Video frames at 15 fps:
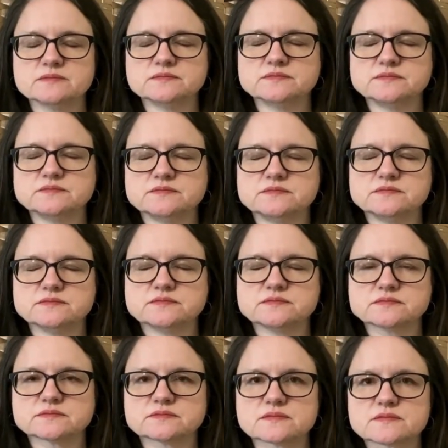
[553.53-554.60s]

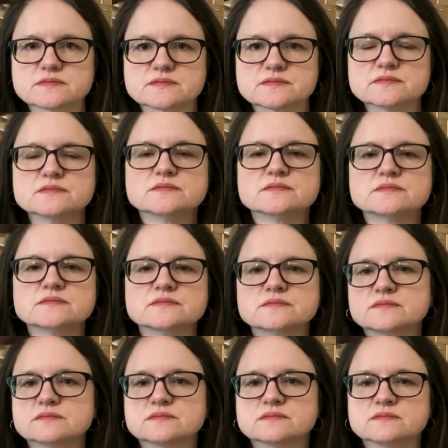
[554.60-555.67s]

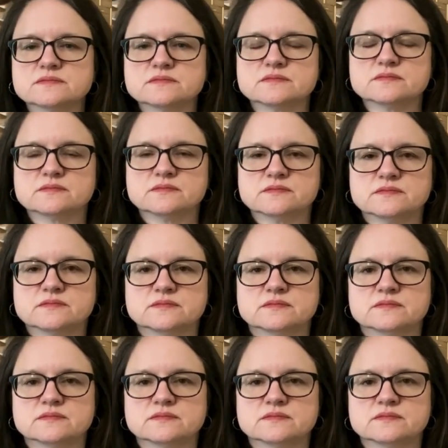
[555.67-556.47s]
Nobody speaks.